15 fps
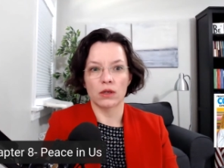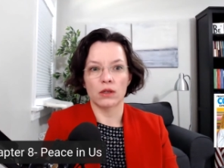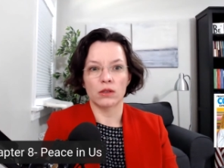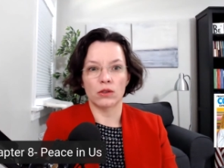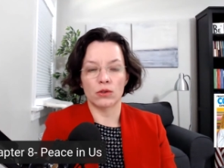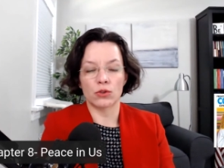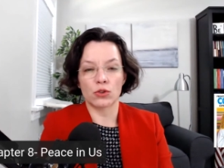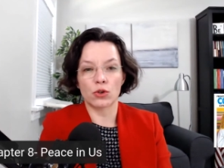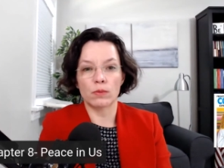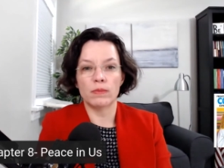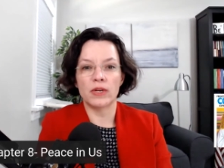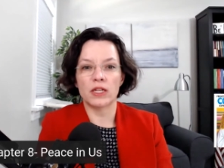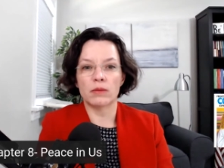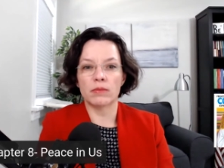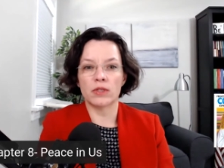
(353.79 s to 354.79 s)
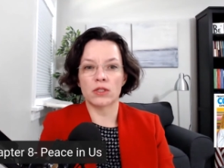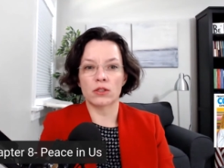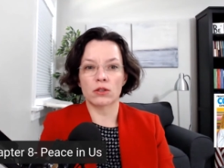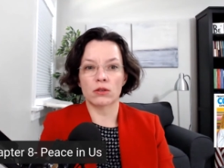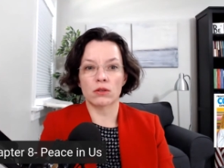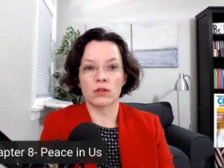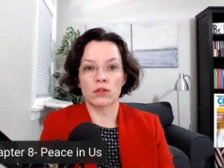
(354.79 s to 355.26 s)
those commitments
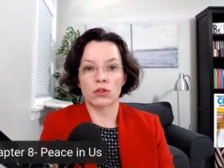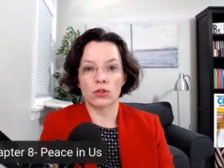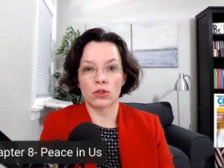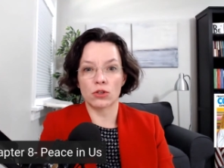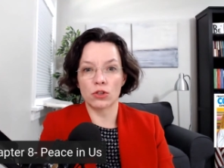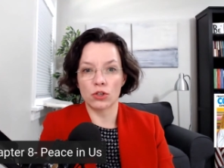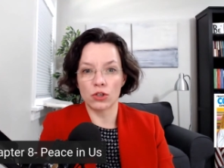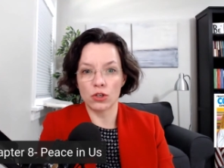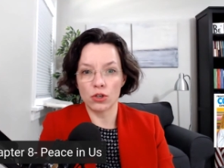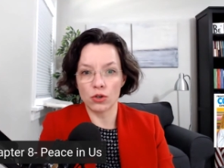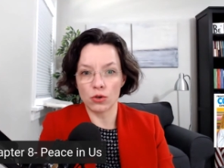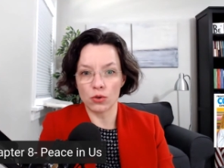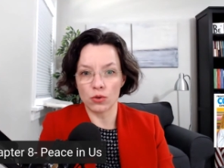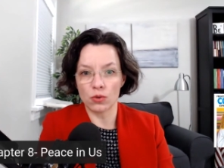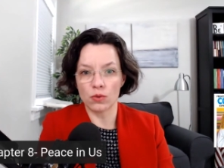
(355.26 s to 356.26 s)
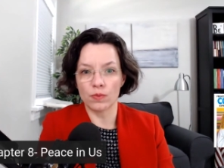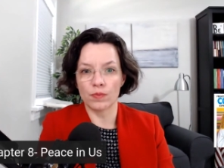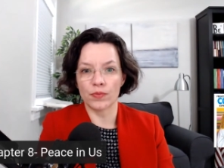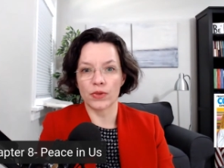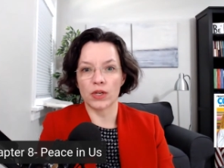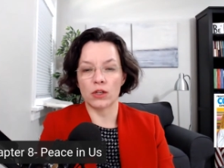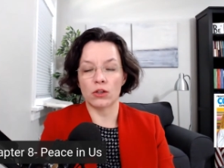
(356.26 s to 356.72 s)
concern you
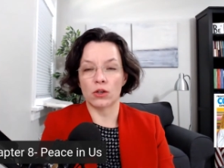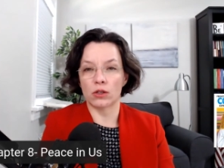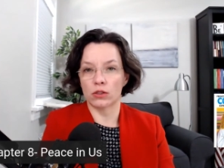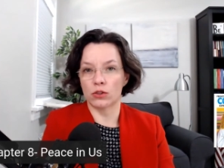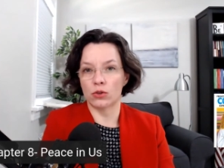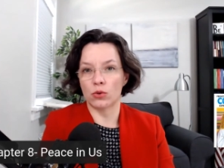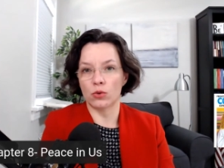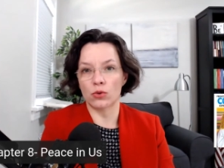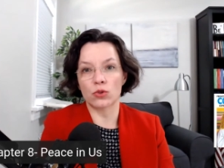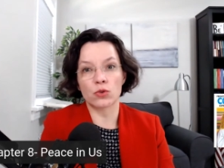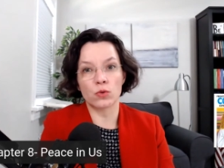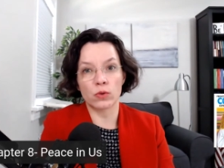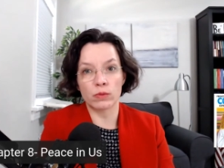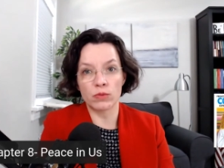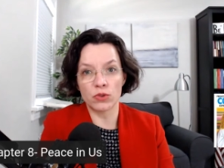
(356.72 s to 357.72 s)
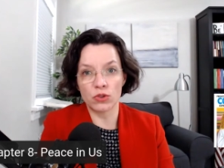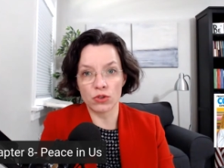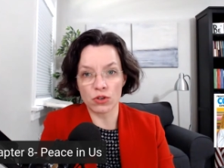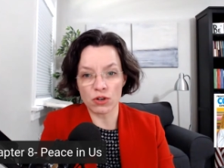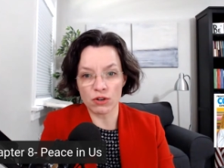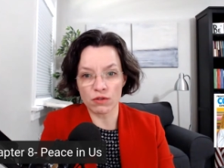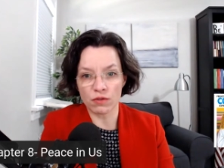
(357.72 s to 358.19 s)
and not those who
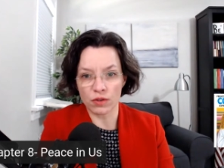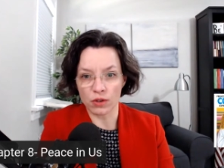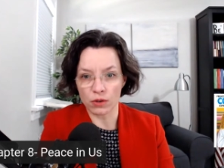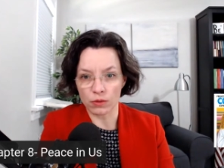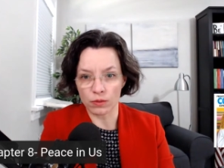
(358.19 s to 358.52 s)
observe you,